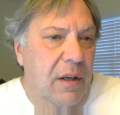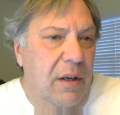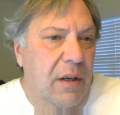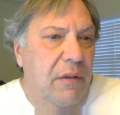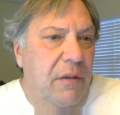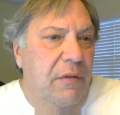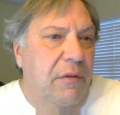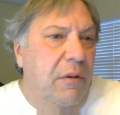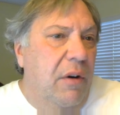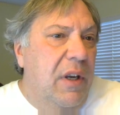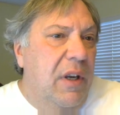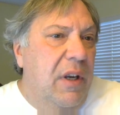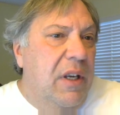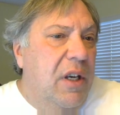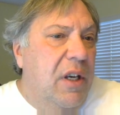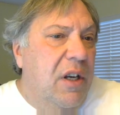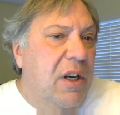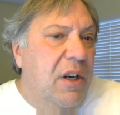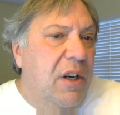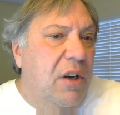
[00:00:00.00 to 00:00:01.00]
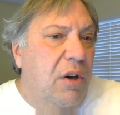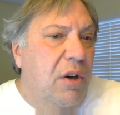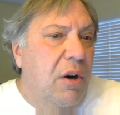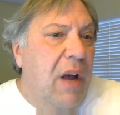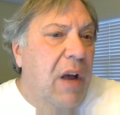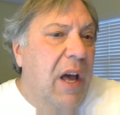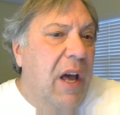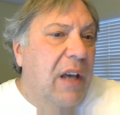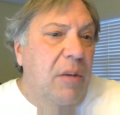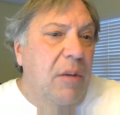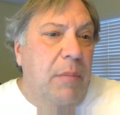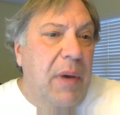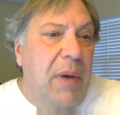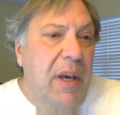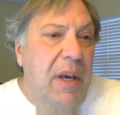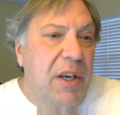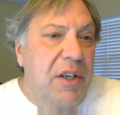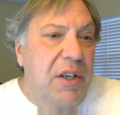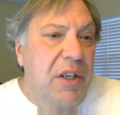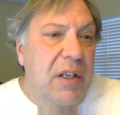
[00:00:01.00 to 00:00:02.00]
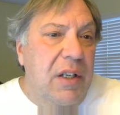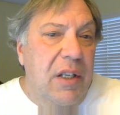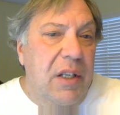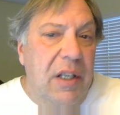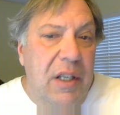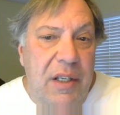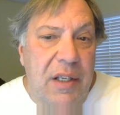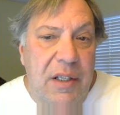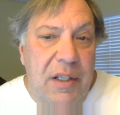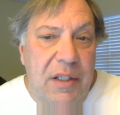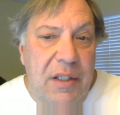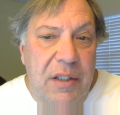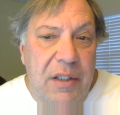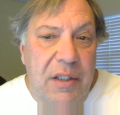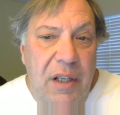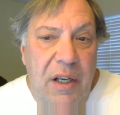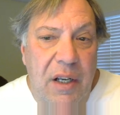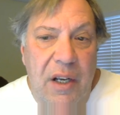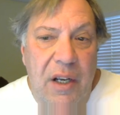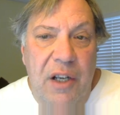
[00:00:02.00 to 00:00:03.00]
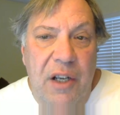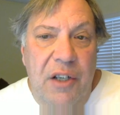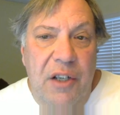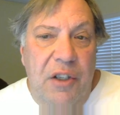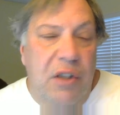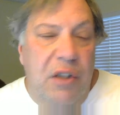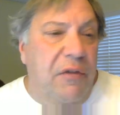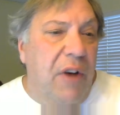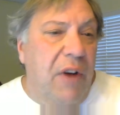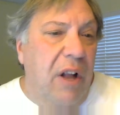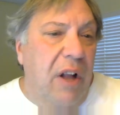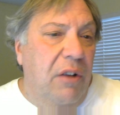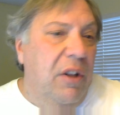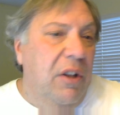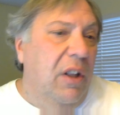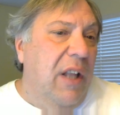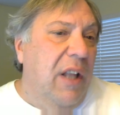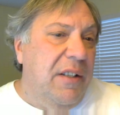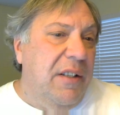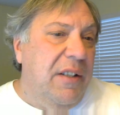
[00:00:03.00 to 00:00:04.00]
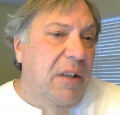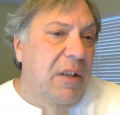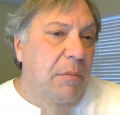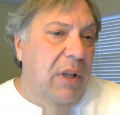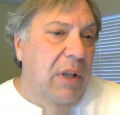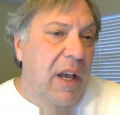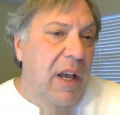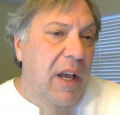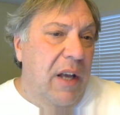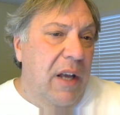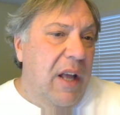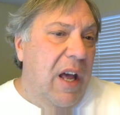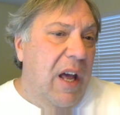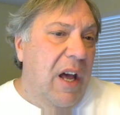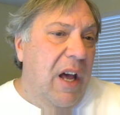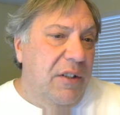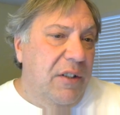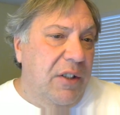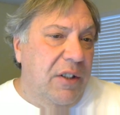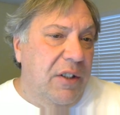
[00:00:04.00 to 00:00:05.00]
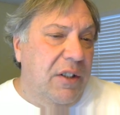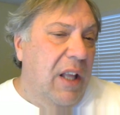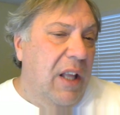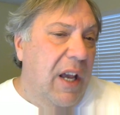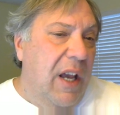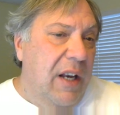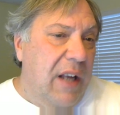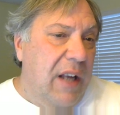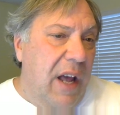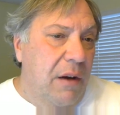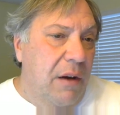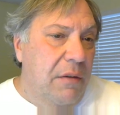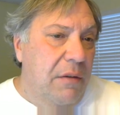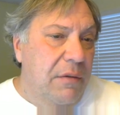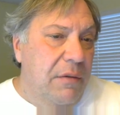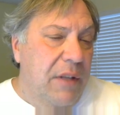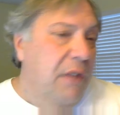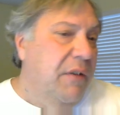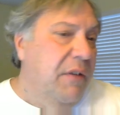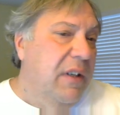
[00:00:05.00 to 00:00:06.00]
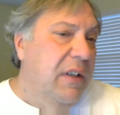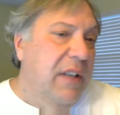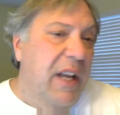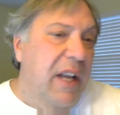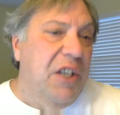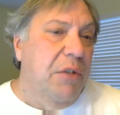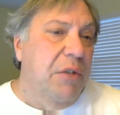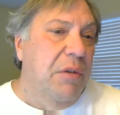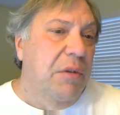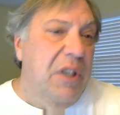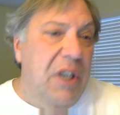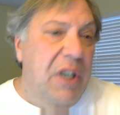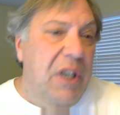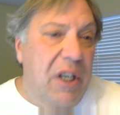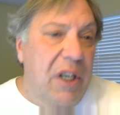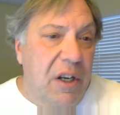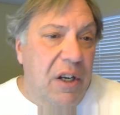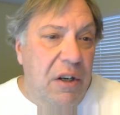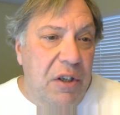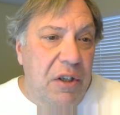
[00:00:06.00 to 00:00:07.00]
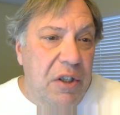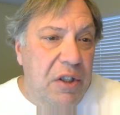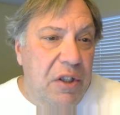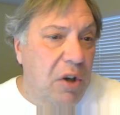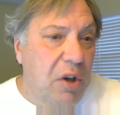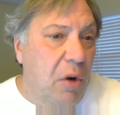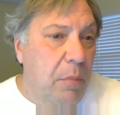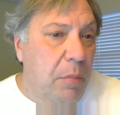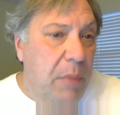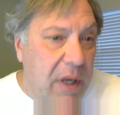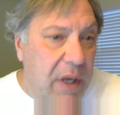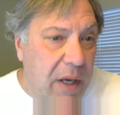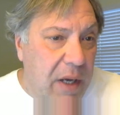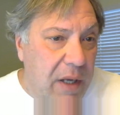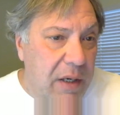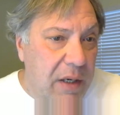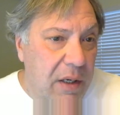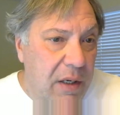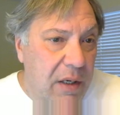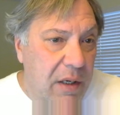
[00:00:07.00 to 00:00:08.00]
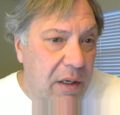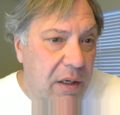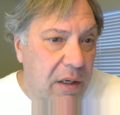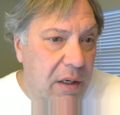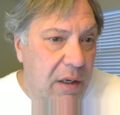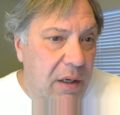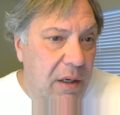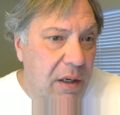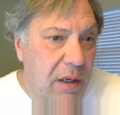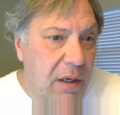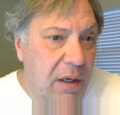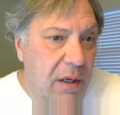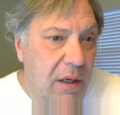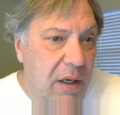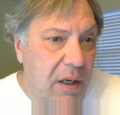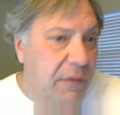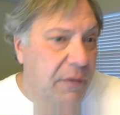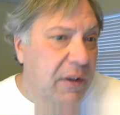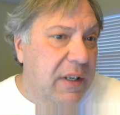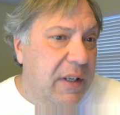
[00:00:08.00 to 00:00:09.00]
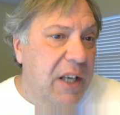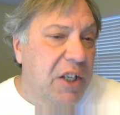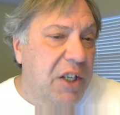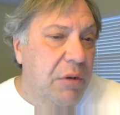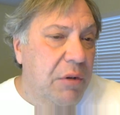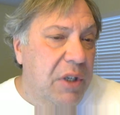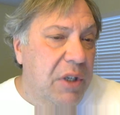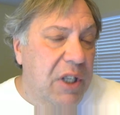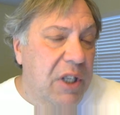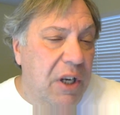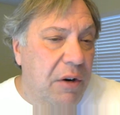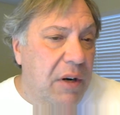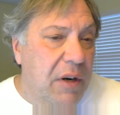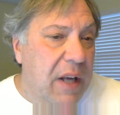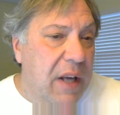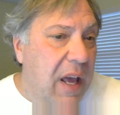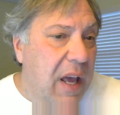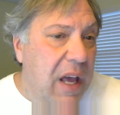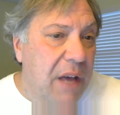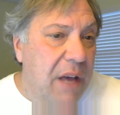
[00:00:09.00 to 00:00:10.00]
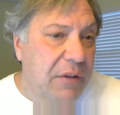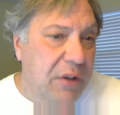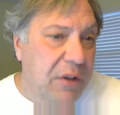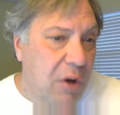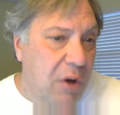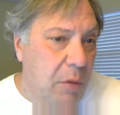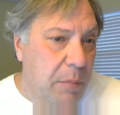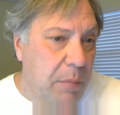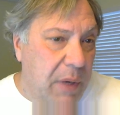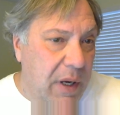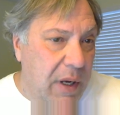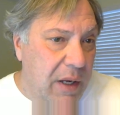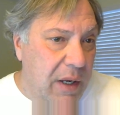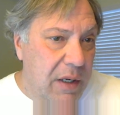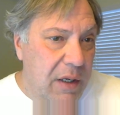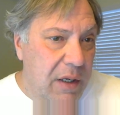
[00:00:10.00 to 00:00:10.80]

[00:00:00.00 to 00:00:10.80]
For a year, your occupation is to follow the lesson plan as it's laid out. Now, if it takes you a year, so be it. If it takes you a year and a half, so be it.